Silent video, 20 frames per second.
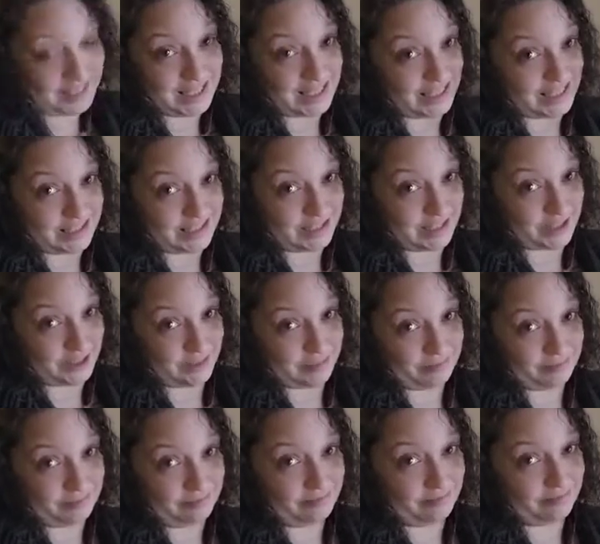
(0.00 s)
It is though.
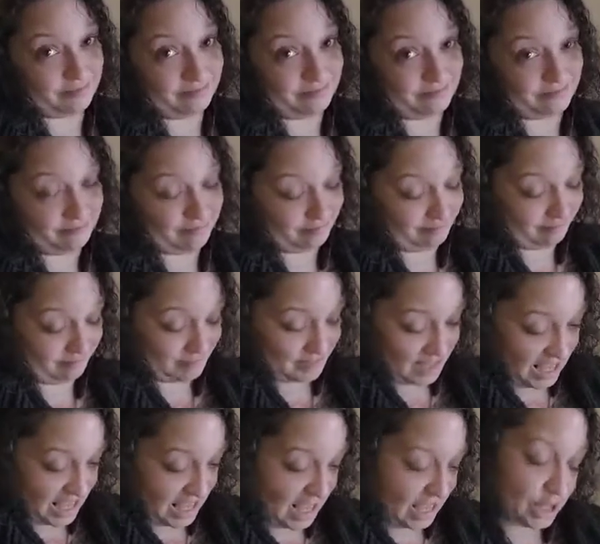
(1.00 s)

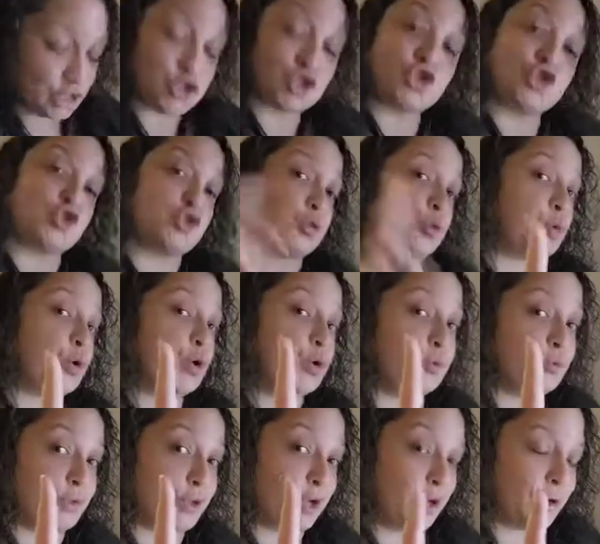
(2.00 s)
It's
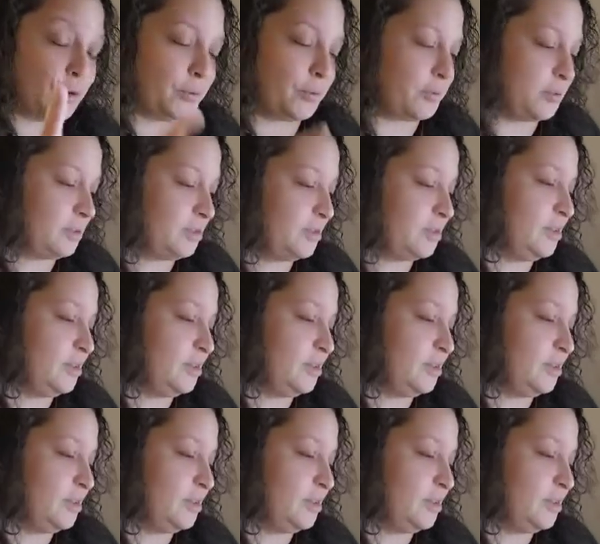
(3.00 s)
true though.